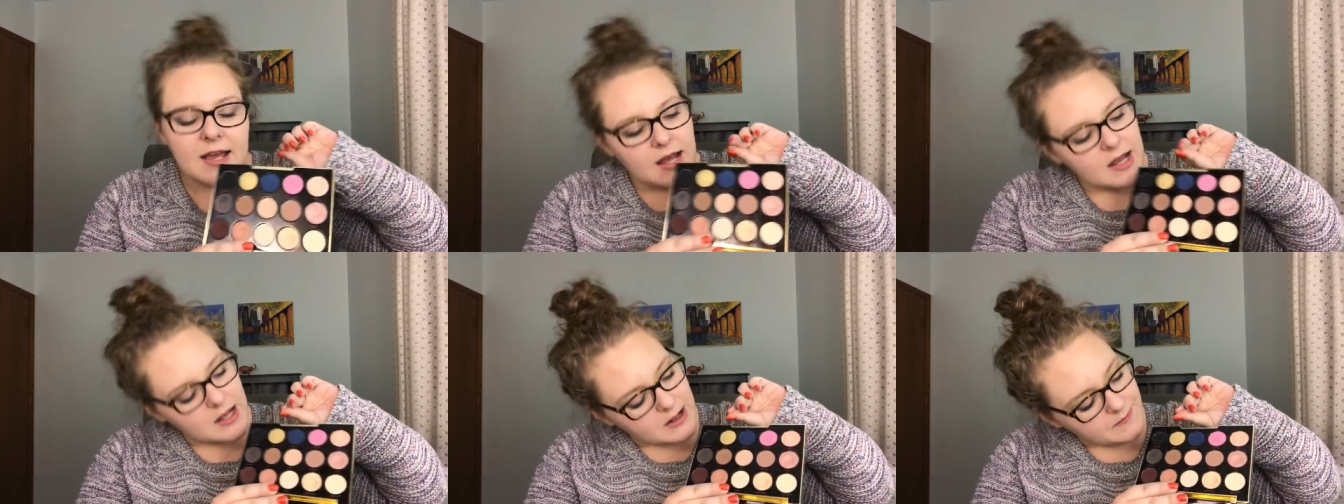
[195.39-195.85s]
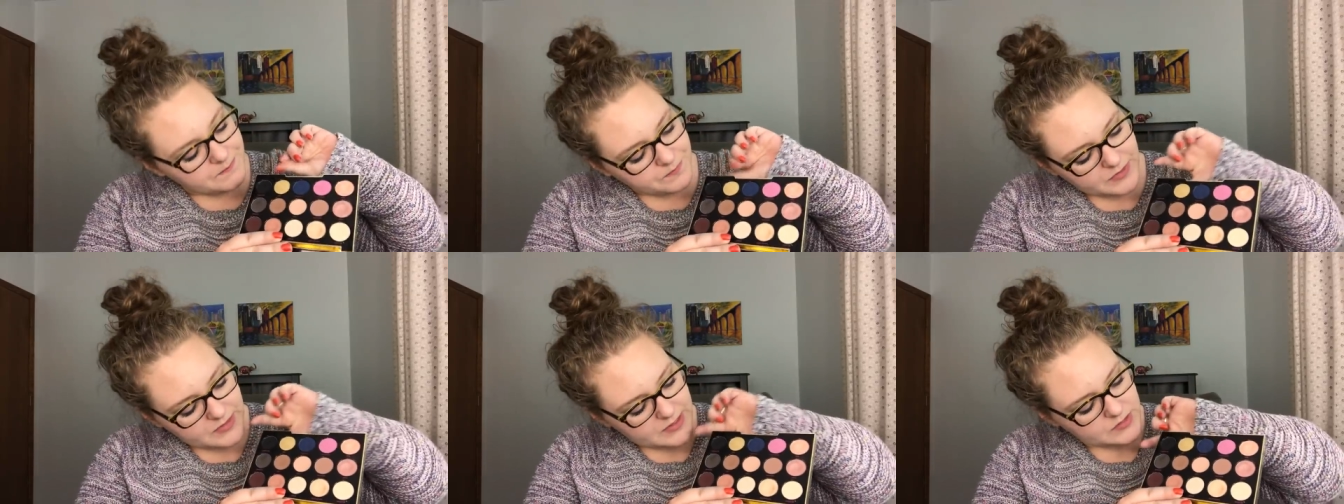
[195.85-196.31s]
Um,
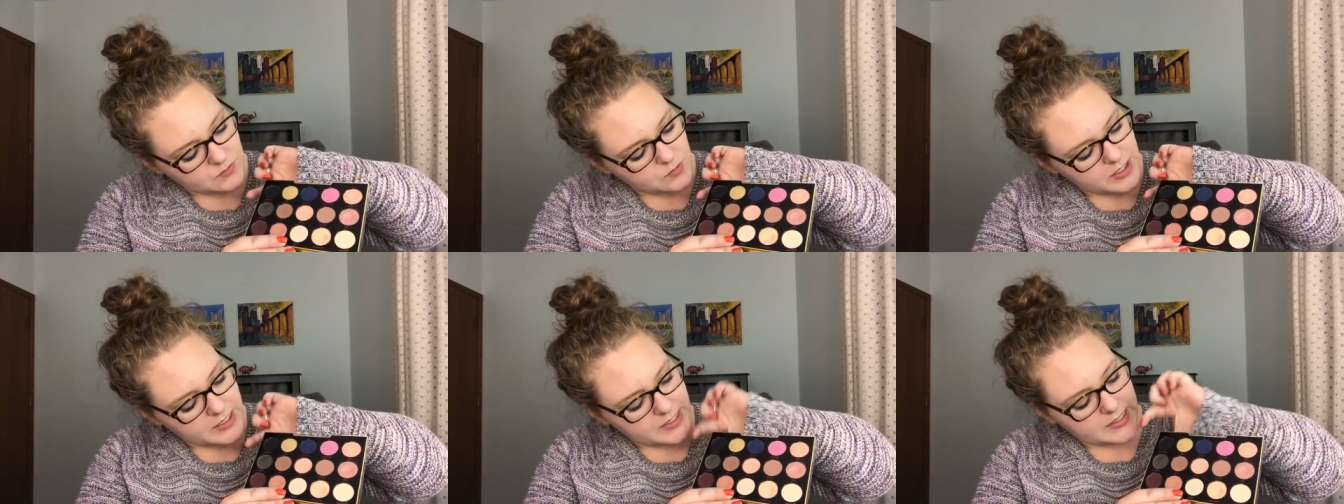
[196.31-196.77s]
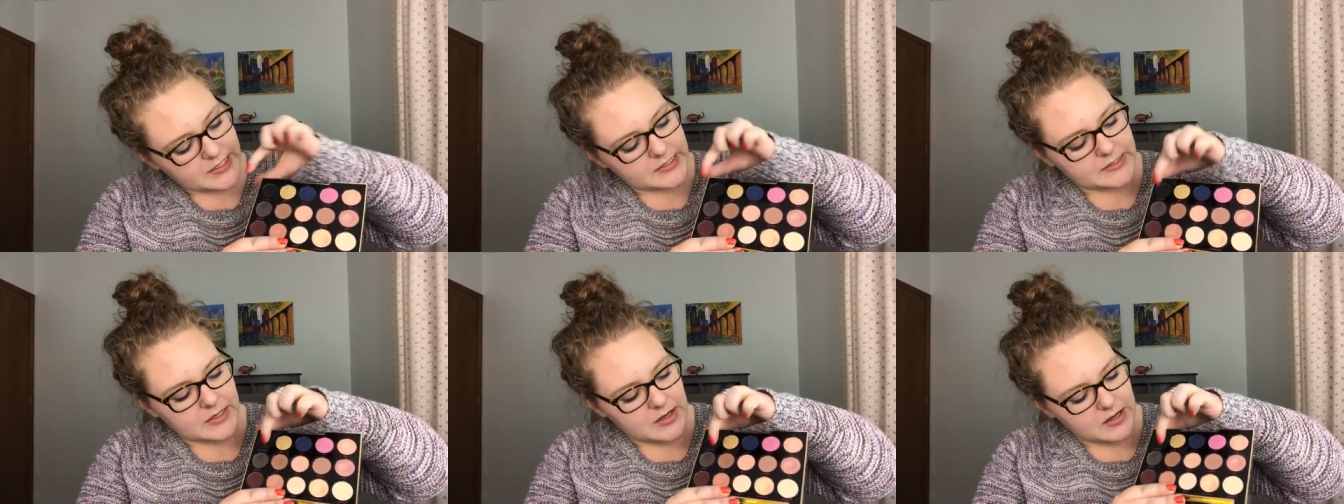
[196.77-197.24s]
this one
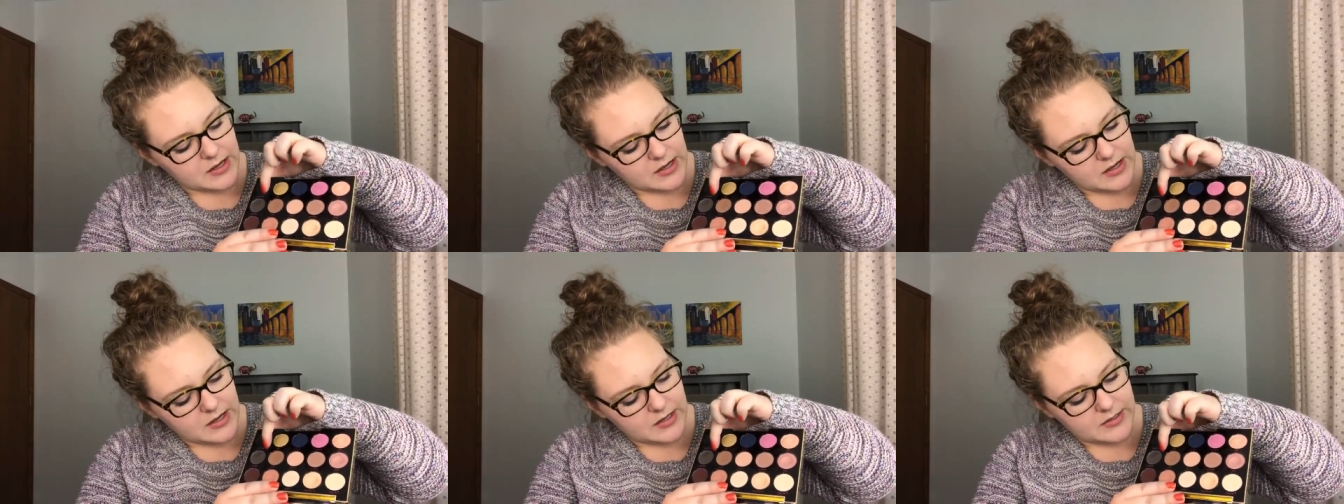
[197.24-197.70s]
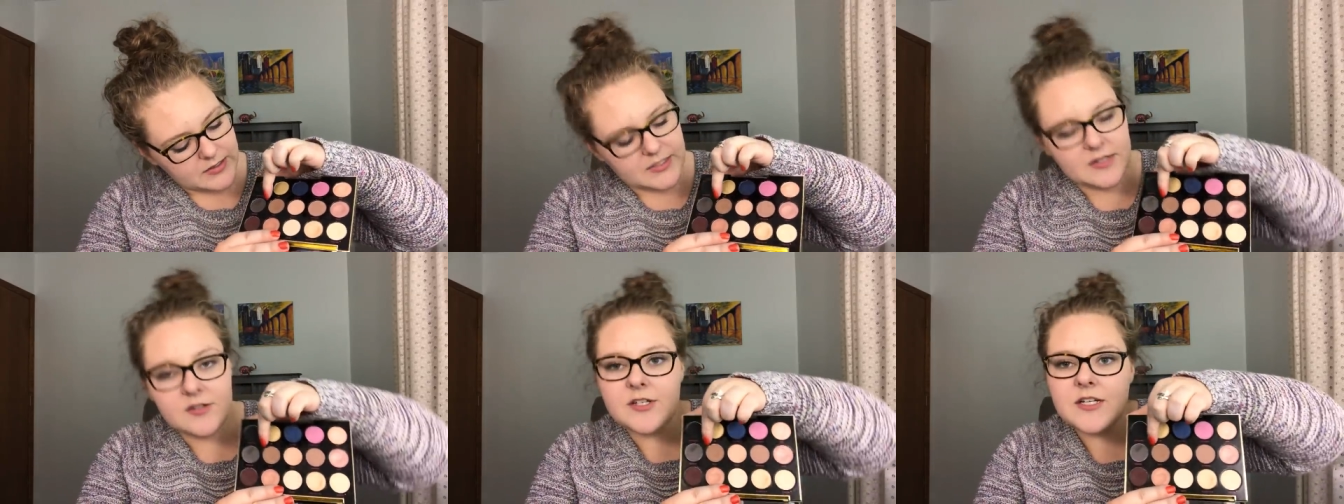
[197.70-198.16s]
is uh,
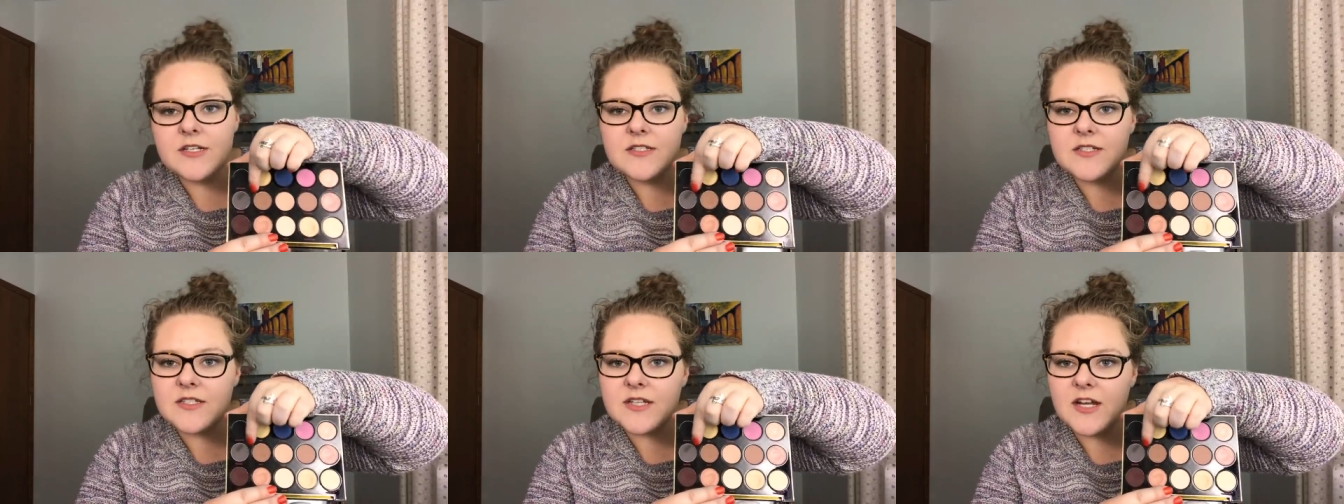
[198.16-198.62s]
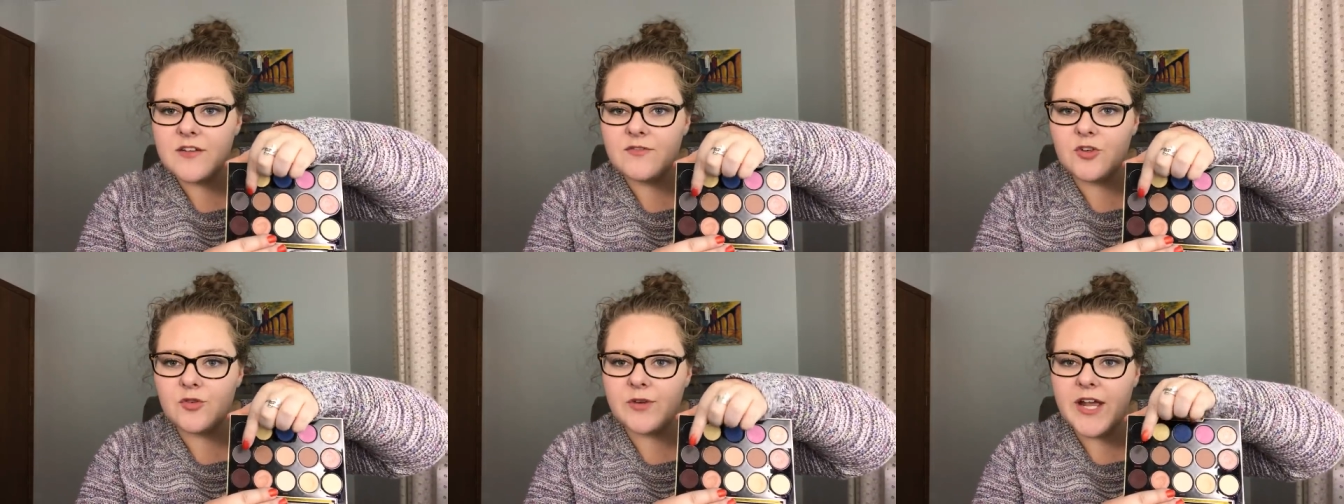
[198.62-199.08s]
serious, this kind
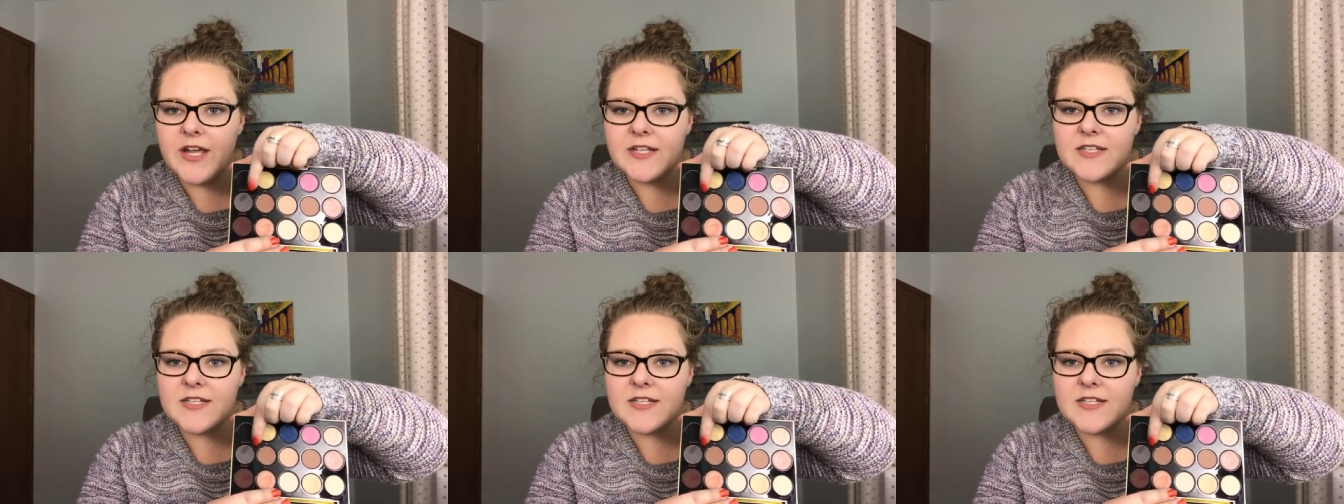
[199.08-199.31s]
of gray.